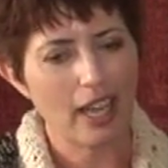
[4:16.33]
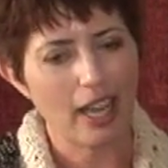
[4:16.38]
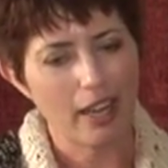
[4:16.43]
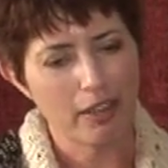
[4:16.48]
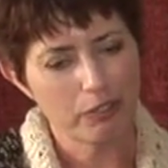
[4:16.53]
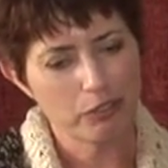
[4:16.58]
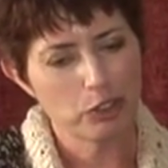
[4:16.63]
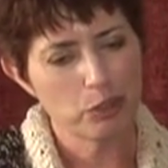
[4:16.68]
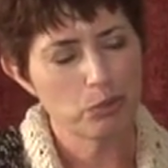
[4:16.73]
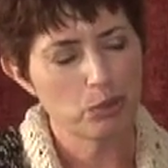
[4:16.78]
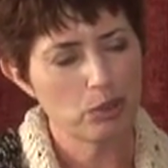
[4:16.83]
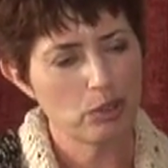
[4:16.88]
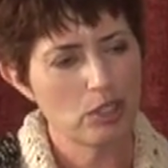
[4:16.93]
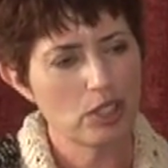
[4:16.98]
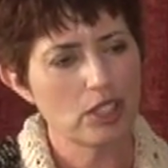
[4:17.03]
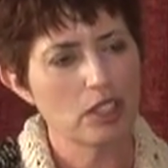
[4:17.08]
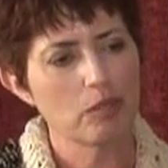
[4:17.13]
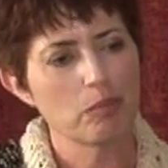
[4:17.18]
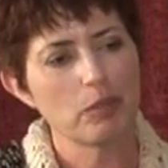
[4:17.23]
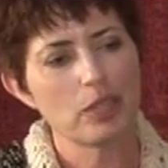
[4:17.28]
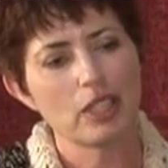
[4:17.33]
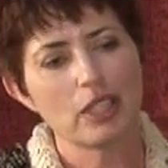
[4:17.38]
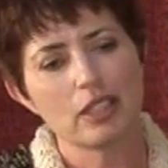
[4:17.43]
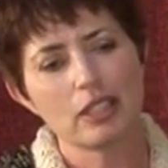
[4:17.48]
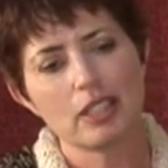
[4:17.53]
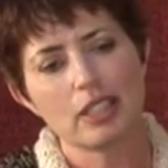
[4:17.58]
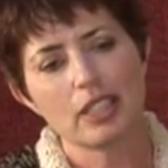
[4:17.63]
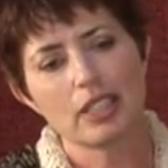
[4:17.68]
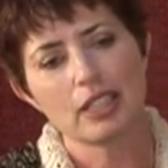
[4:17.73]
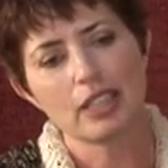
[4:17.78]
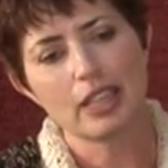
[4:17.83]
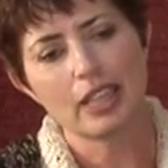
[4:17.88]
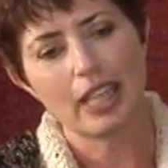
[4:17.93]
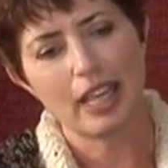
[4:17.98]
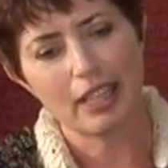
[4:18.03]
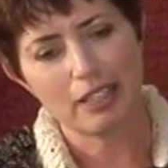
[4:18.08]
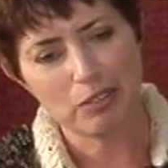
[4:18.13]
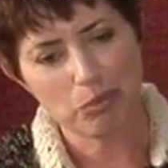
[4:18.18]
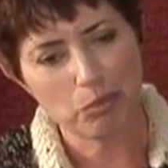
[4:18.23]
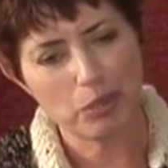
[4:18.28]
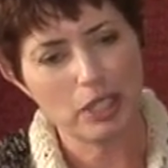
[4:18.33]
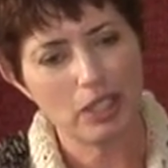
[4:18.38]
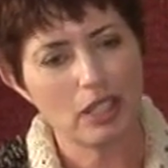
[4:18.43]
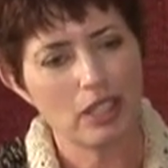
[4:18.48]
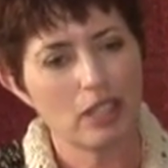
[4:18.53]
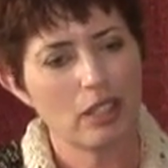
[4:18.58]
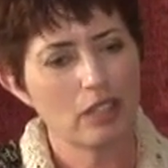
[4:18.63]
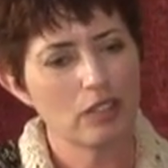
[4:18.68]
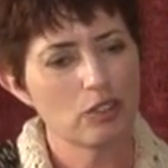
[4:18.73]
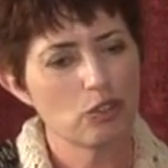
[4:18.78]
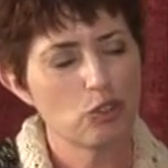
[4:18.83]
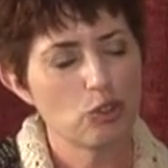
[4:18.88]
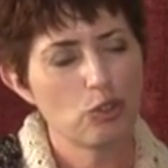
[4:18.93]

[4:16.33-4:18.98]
after Buddhism, it led me